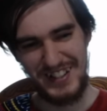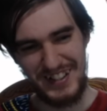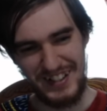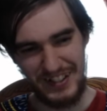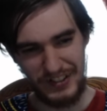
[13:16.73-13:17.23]

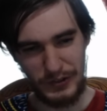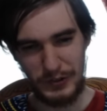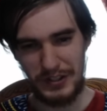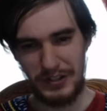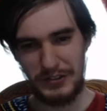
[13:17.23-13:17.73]
That little
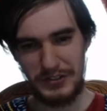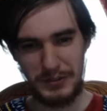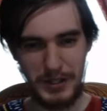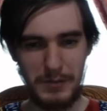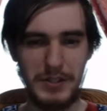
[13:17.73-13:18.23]
girl, she
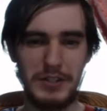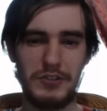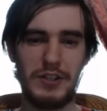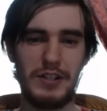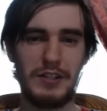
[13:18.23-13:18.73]
might be in
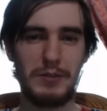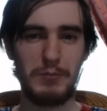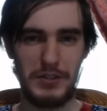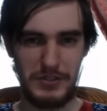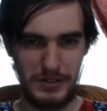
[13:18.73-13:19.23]
training, but
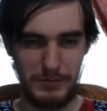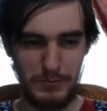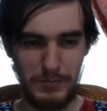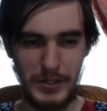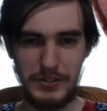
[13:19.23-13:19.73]
she'd
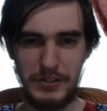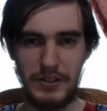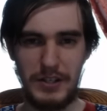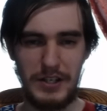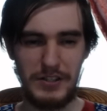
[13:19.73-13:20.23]
beat your
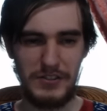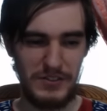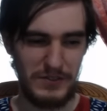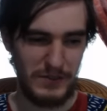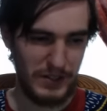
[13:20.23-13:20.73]
ass.
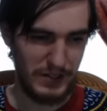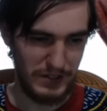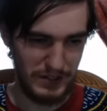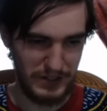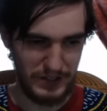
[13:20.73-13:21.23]

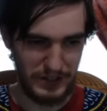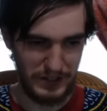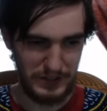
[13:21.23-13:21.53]
Alright.